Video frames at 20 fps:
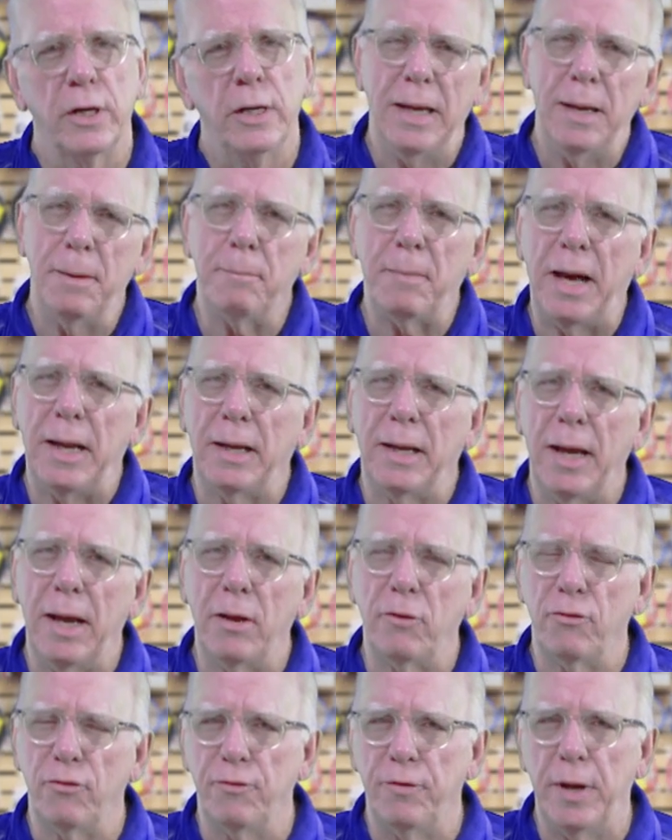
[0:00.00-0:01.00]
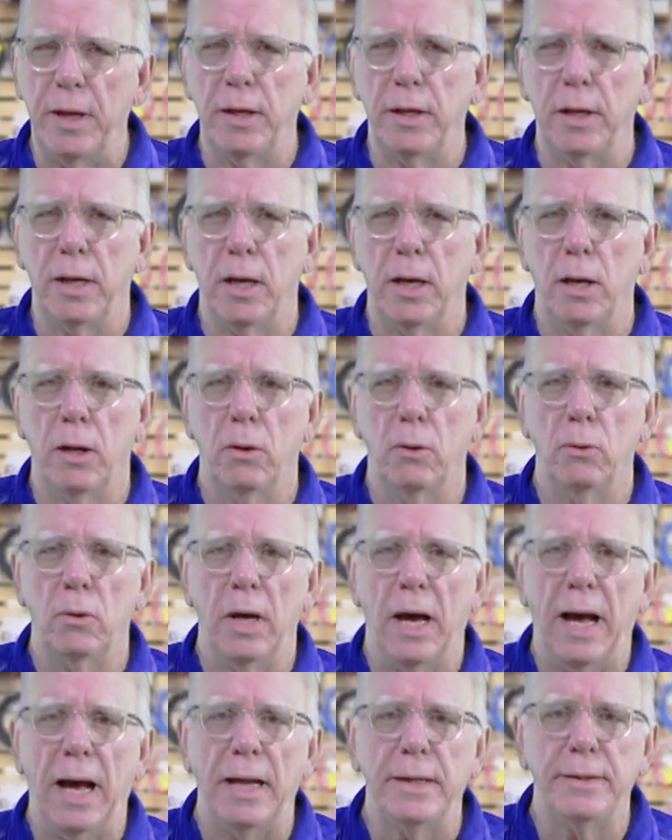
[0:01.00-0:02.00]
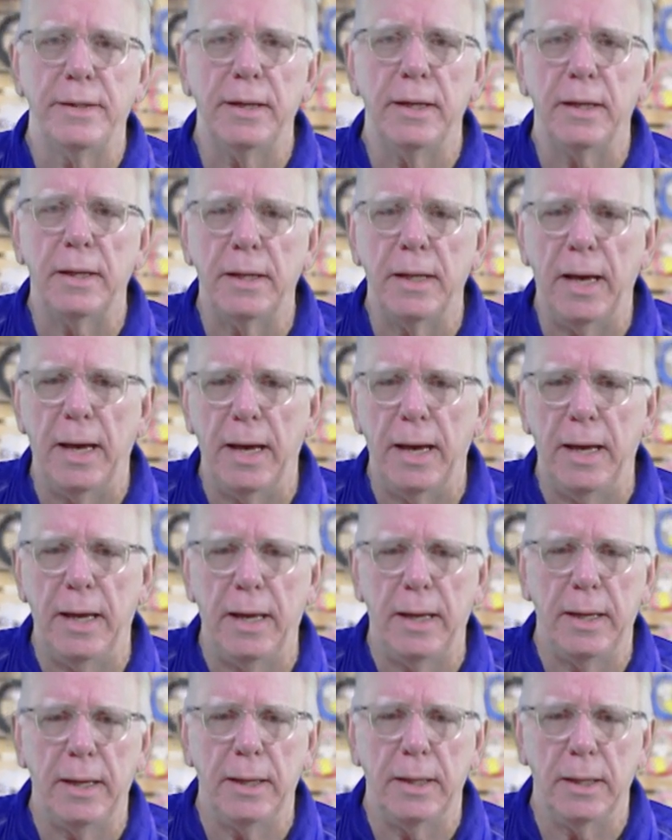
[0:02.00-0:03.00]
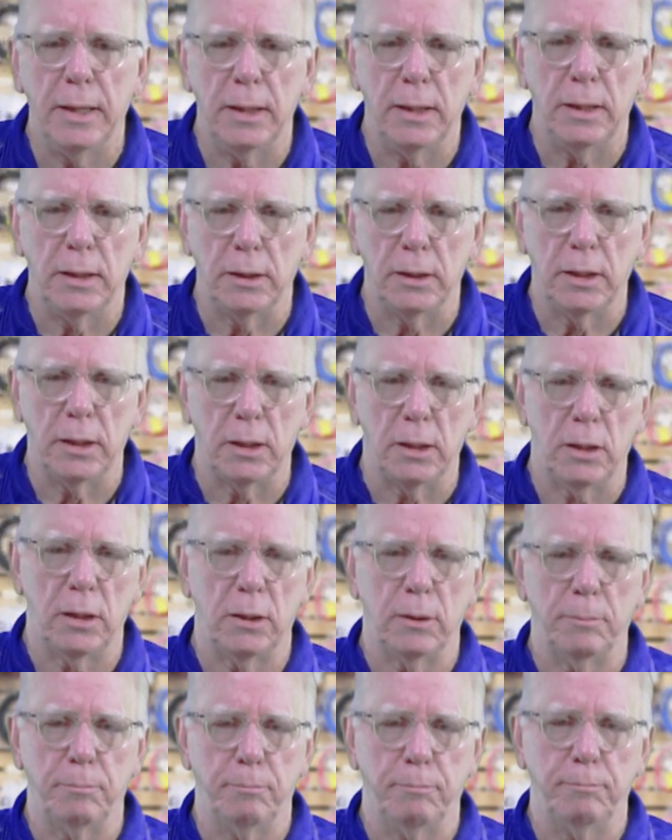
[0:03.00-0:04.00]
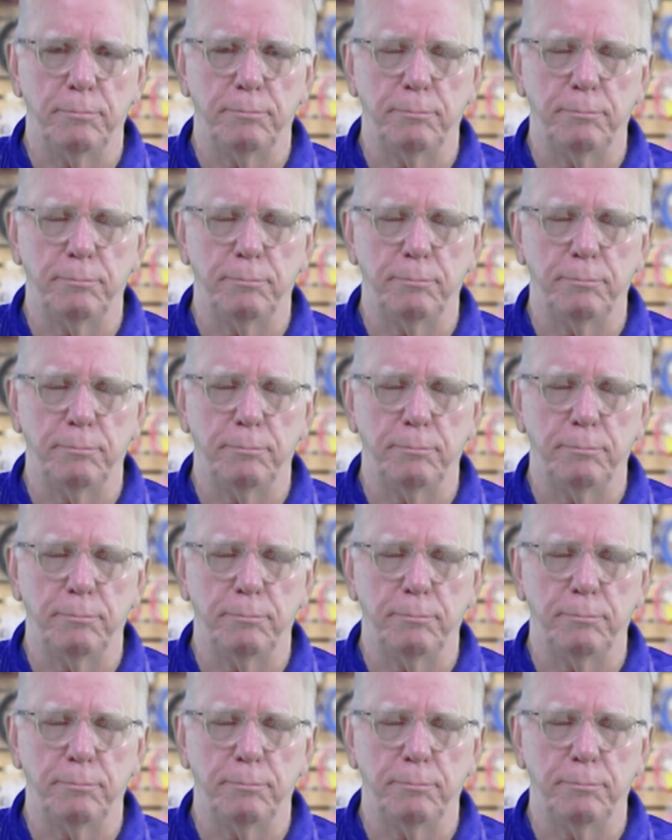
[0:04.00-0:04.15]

In my last video, I did a little